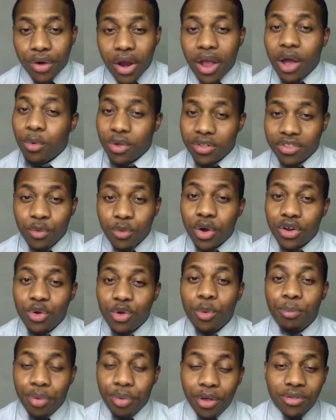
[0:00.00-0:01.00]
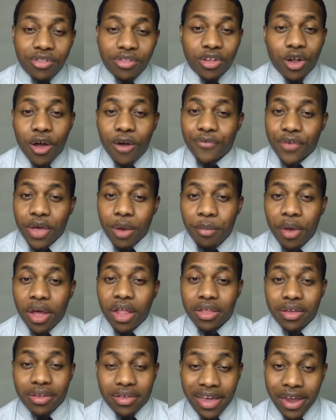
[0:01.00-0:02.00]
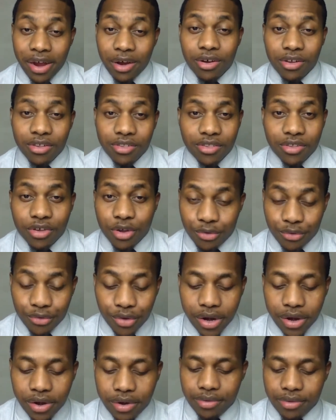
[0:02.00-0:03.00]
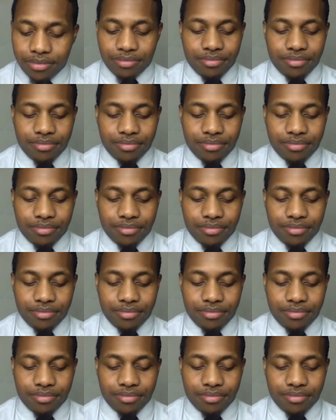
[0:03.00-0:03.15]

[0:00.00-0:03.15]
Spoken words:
was the one who boosted off Kamala Harris' career.